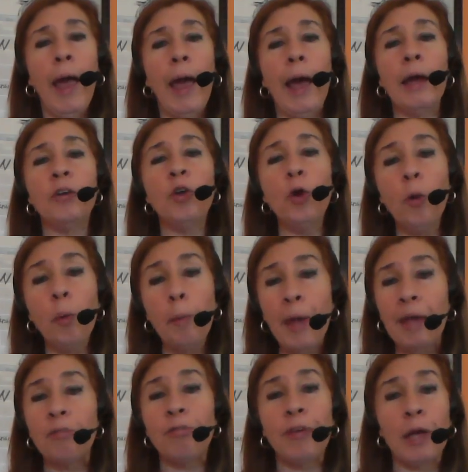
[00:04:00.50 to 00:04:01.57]
And you
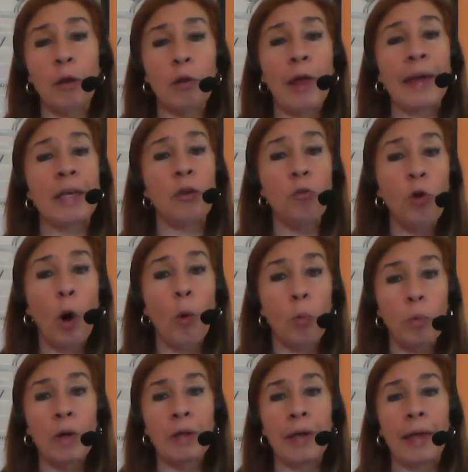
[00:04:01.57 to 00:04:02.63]
may feel like you don't
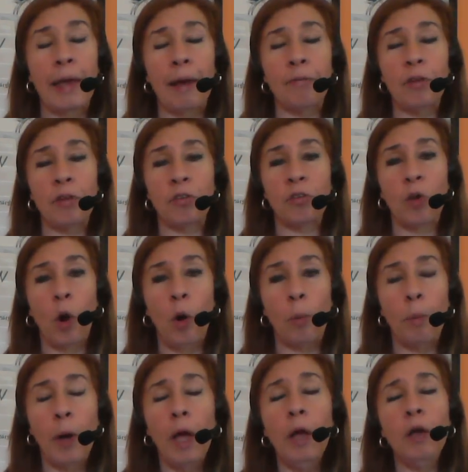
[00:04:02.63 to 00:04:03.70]
really have the scope.
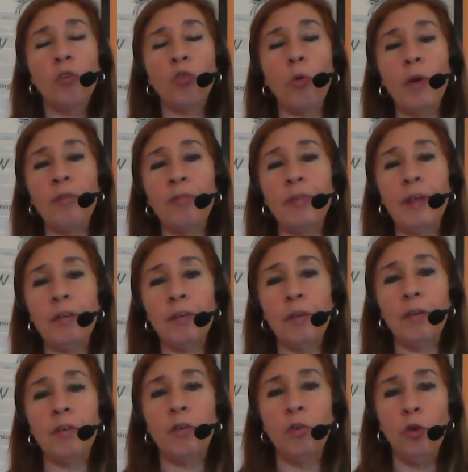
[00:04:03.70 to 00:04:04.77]
So if this
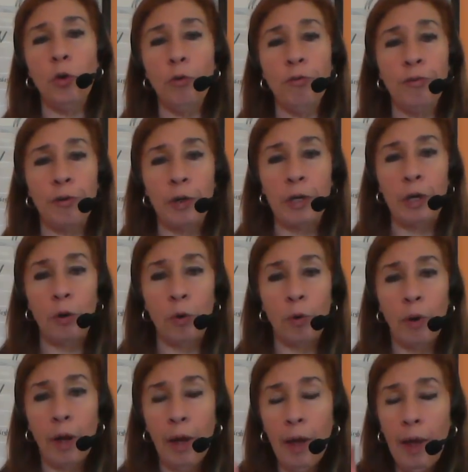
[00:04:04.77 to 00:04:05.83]
is new for
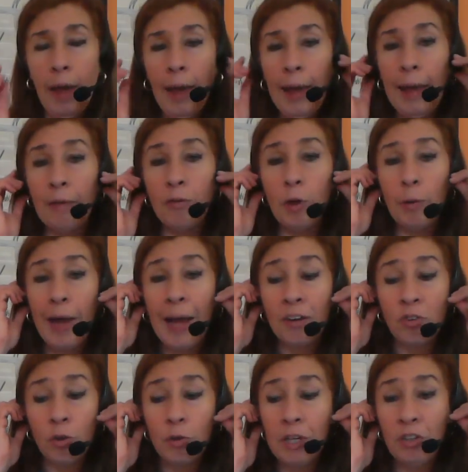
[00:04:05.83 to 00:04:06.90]
you, if you're
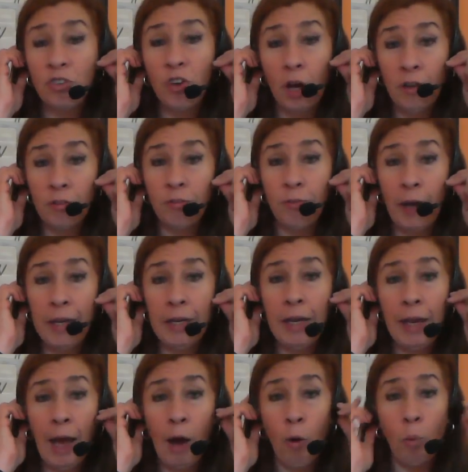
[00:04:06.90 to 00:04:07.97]
actually just
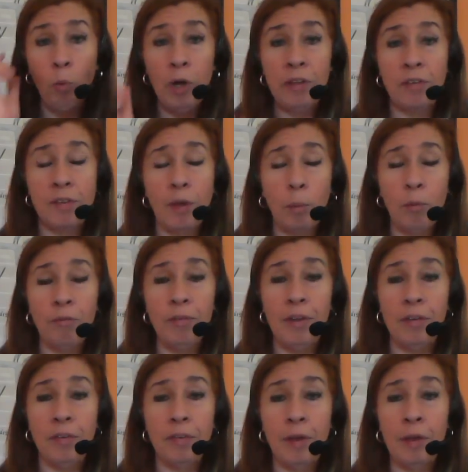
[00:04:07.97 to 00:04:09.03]
finding out what some of
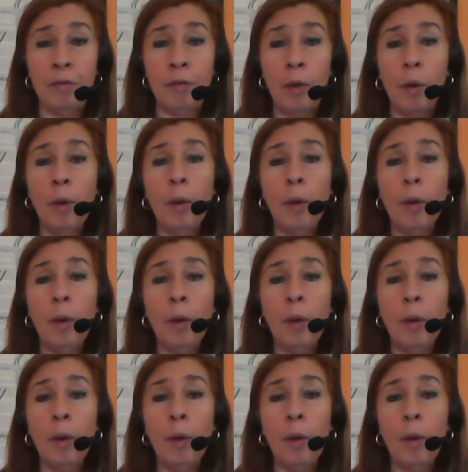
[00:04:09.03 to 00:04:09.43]
this is,